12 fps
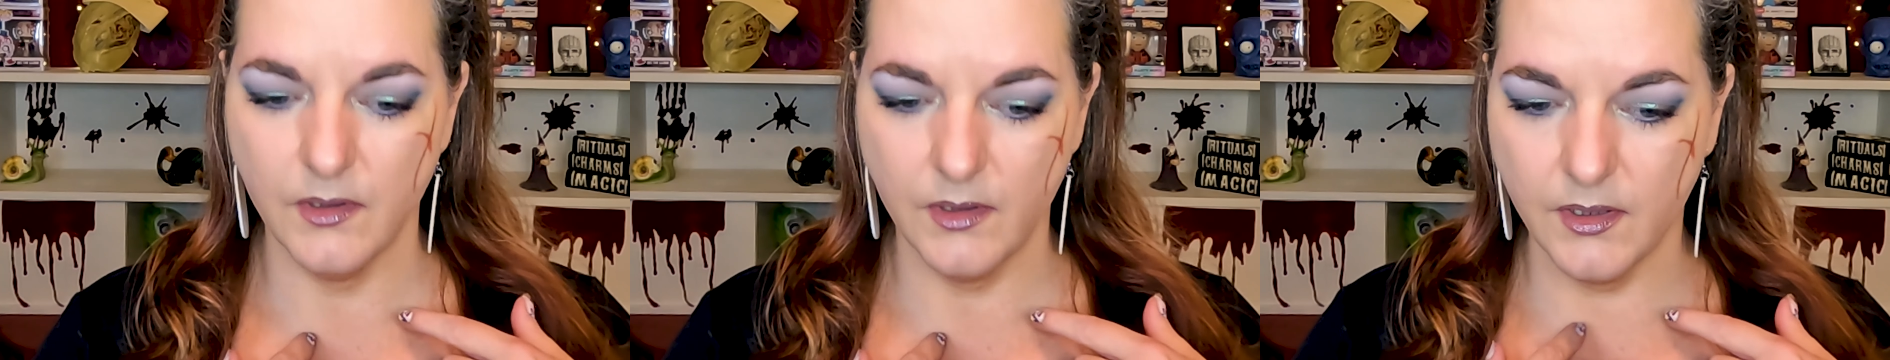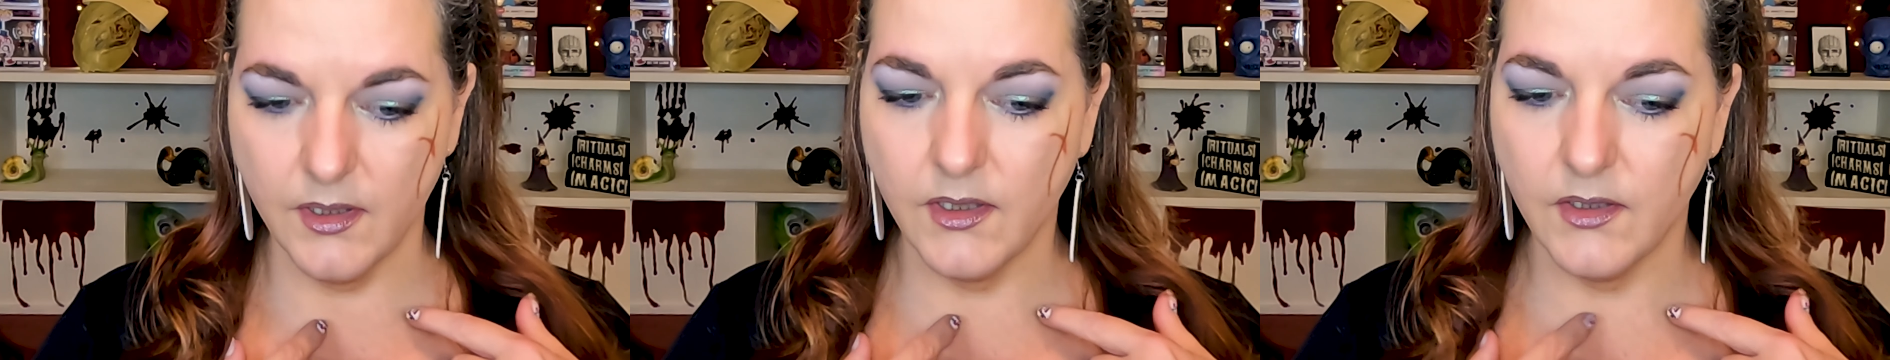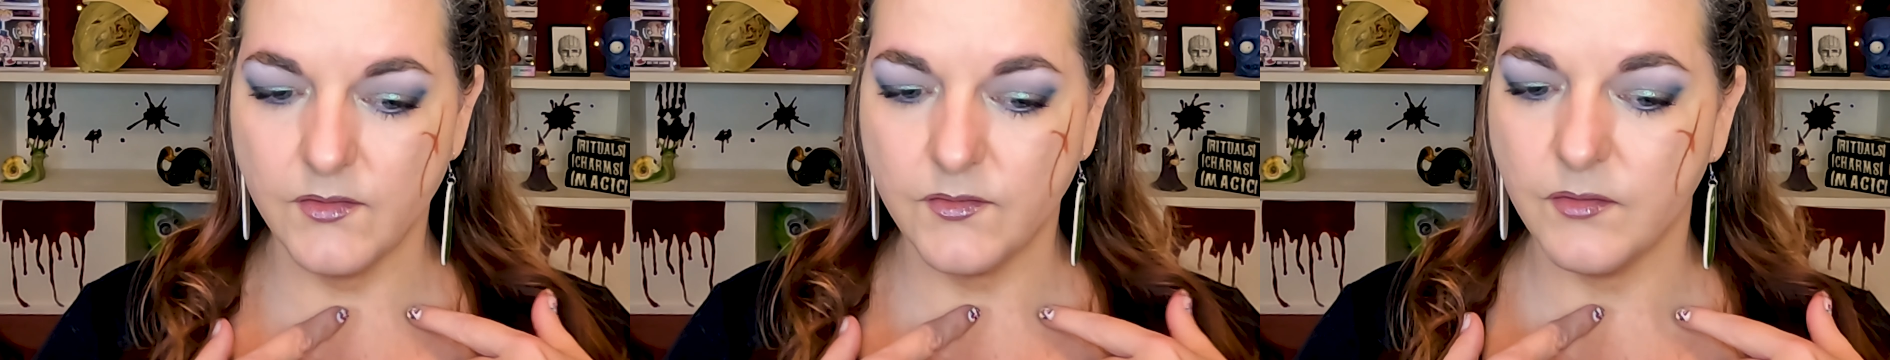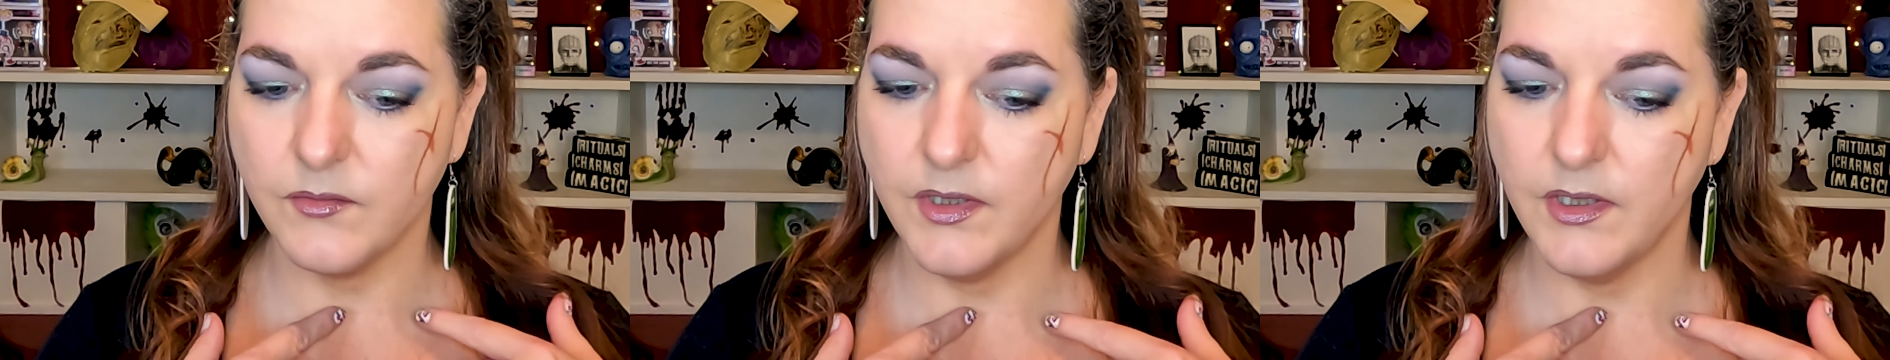and it goes
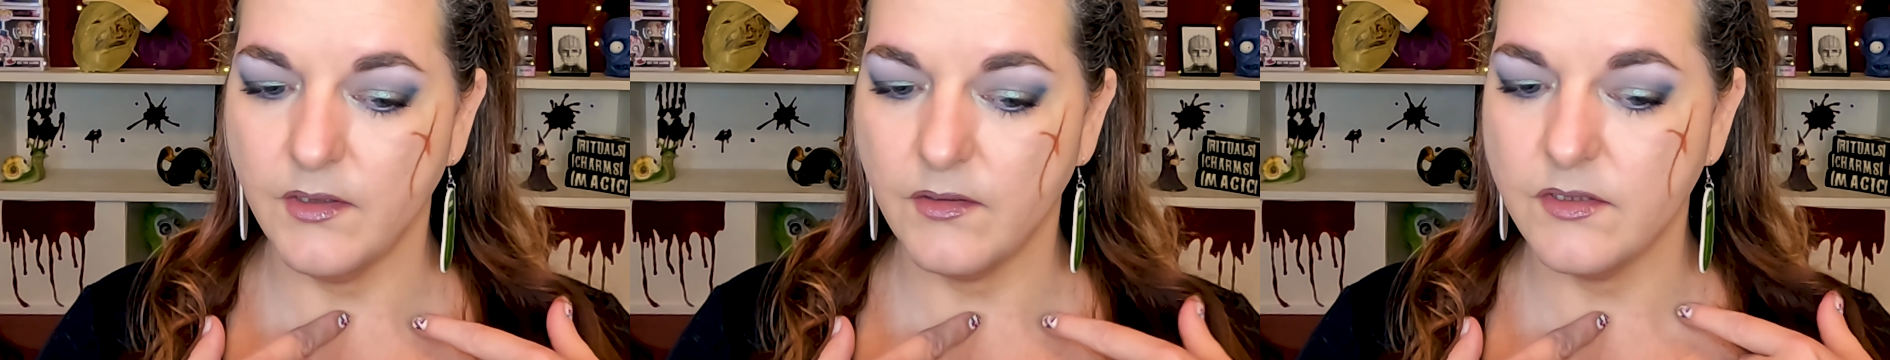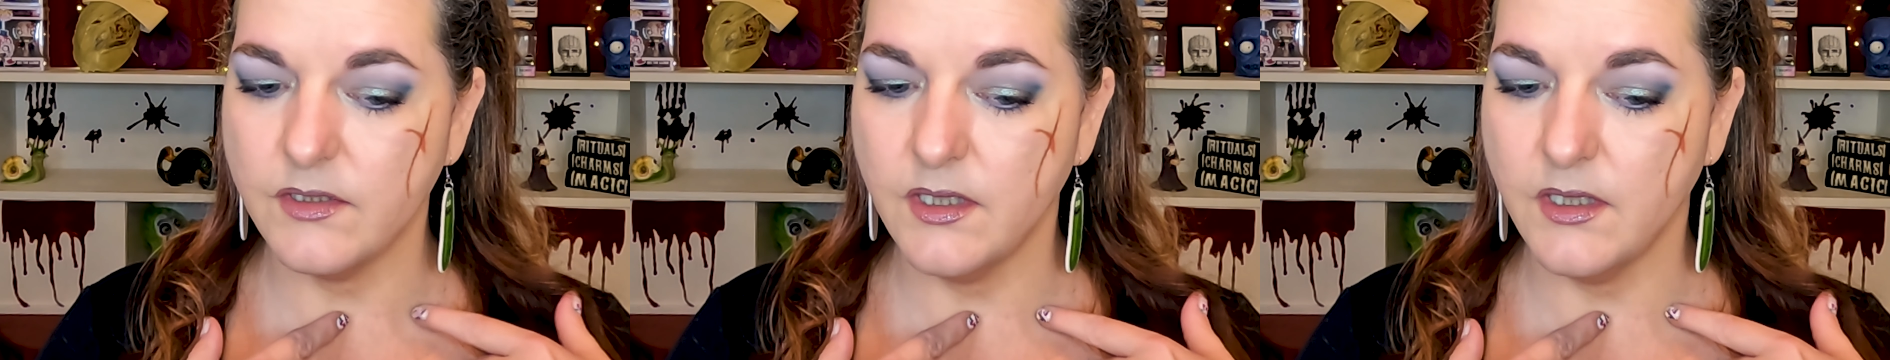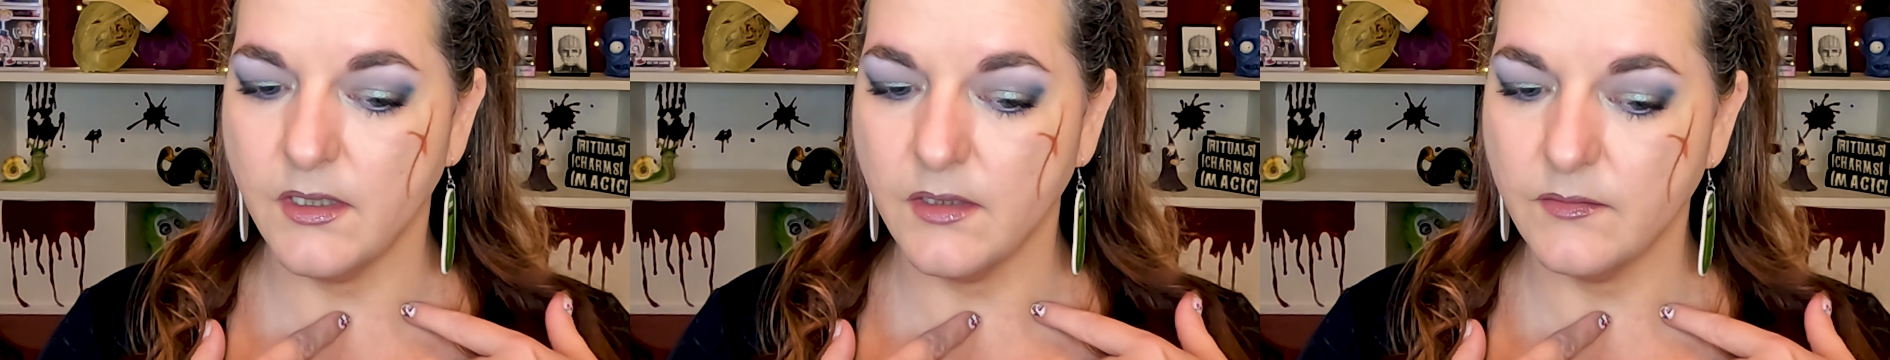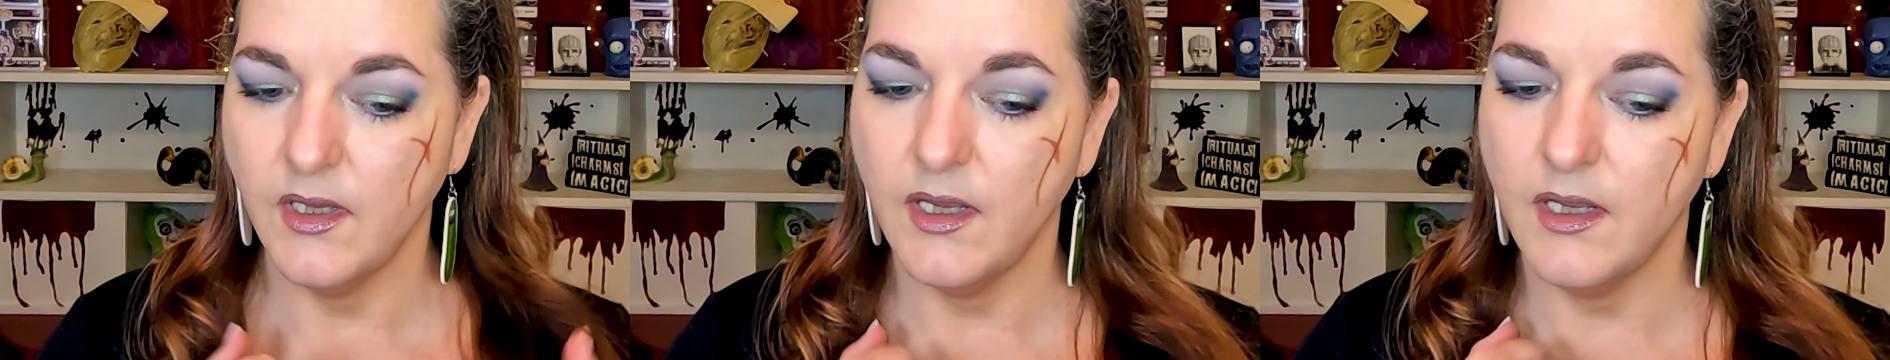from here to here,
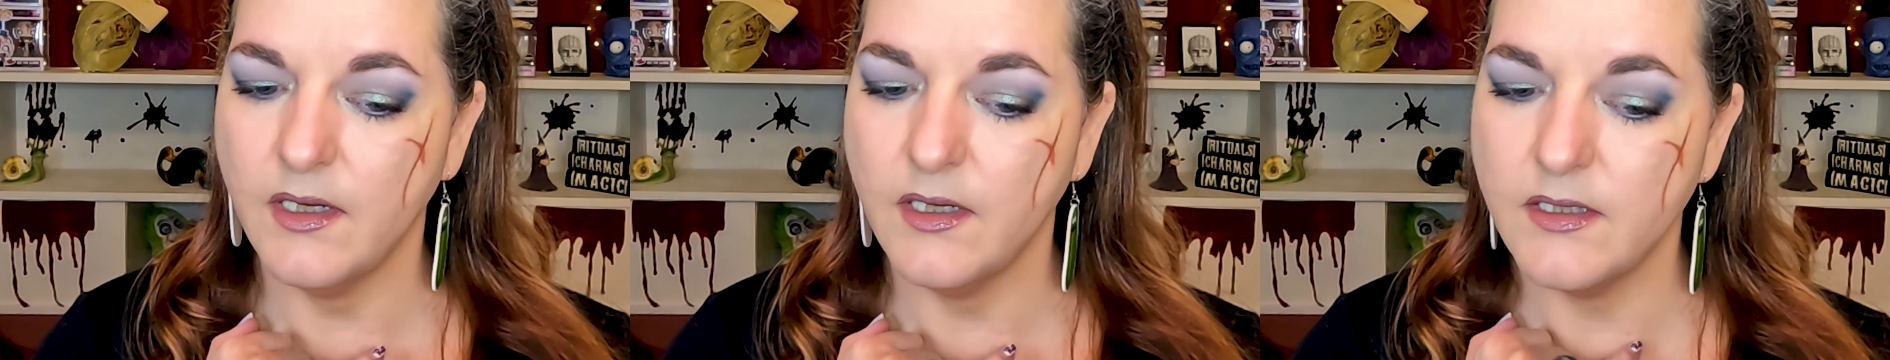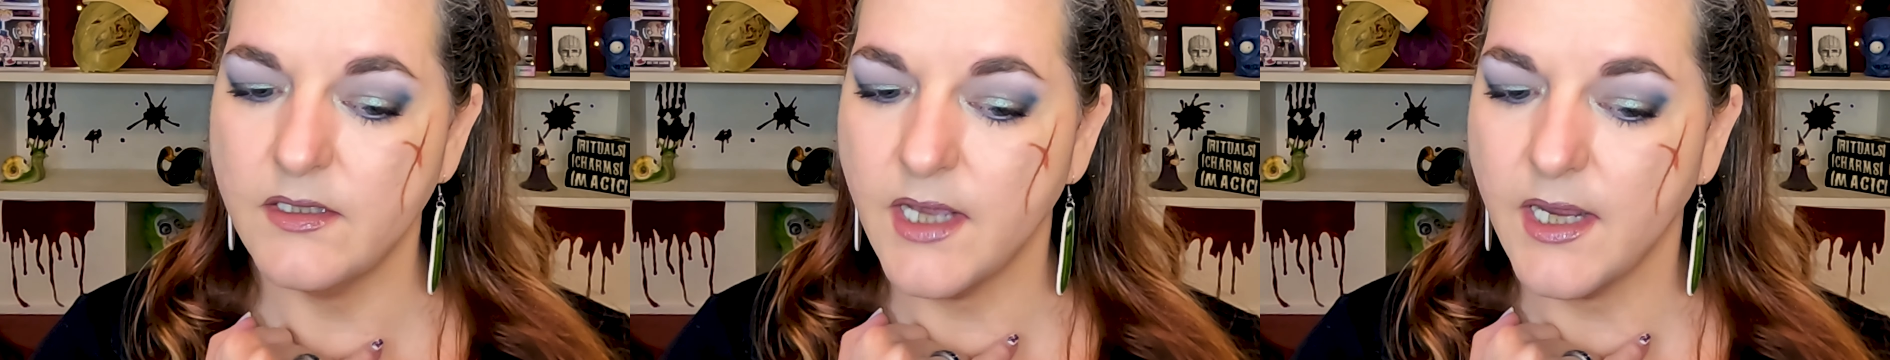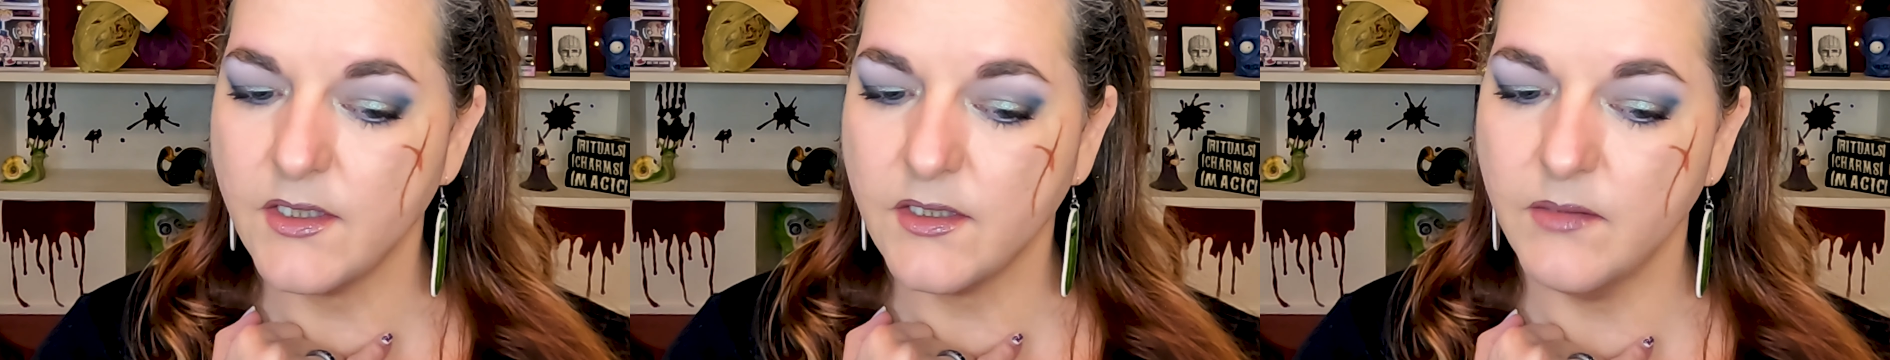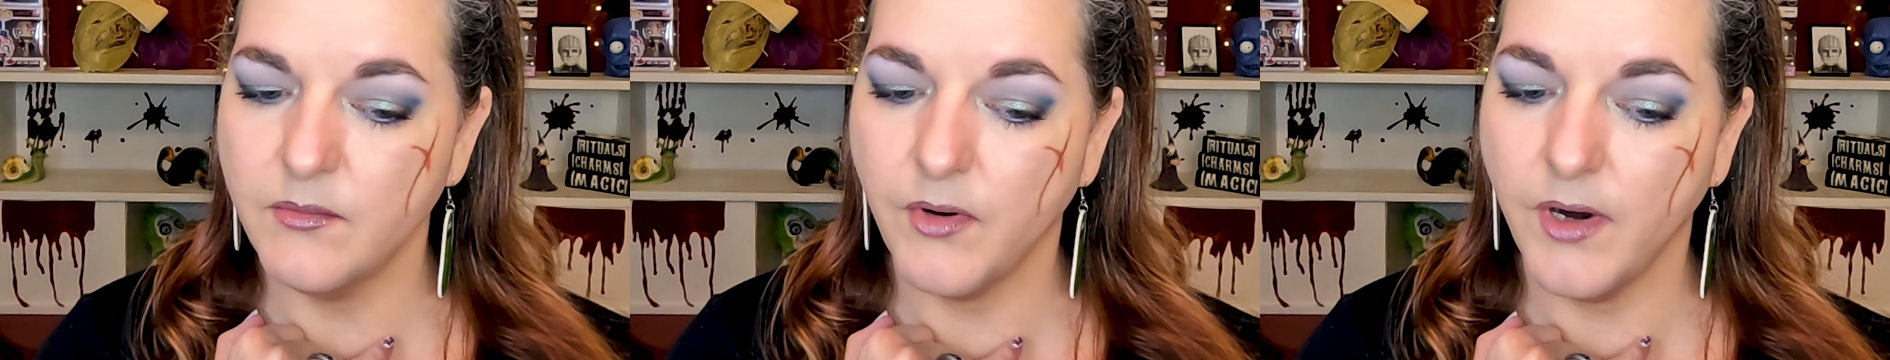and it is actually
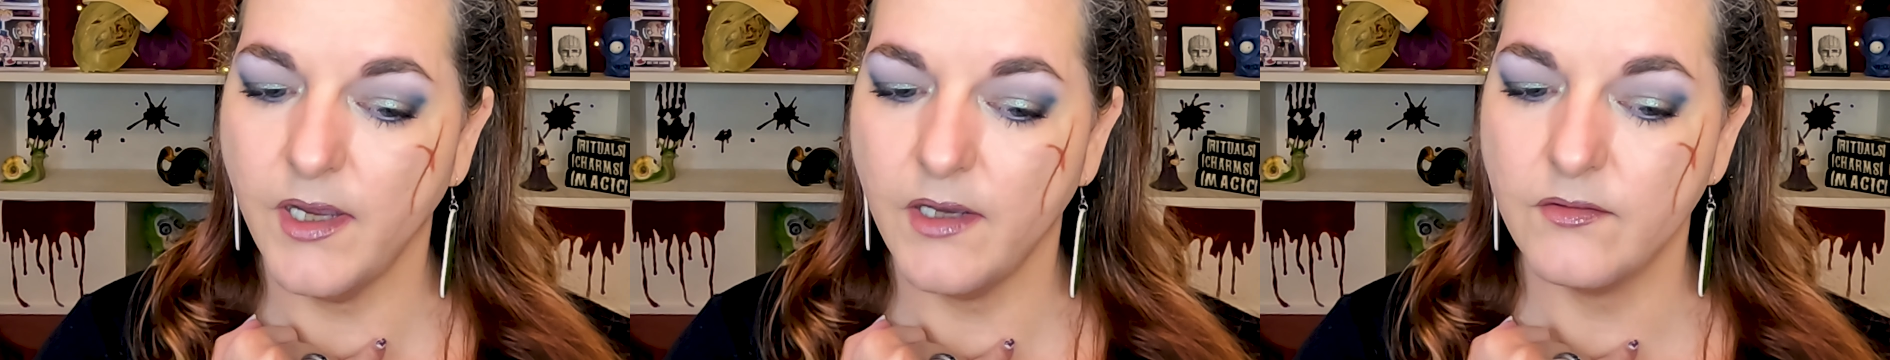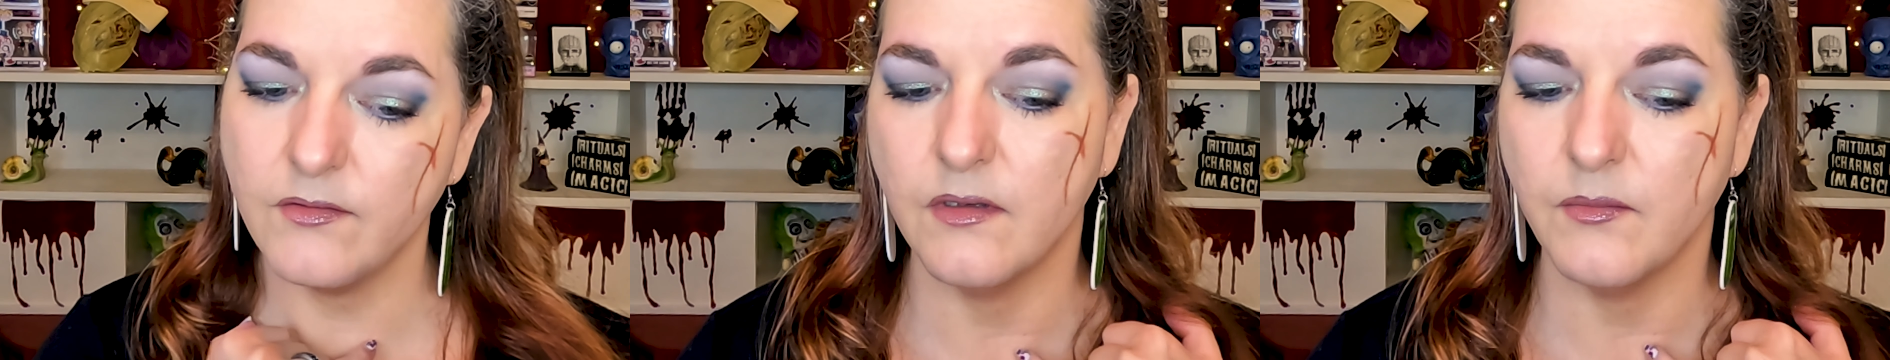brown,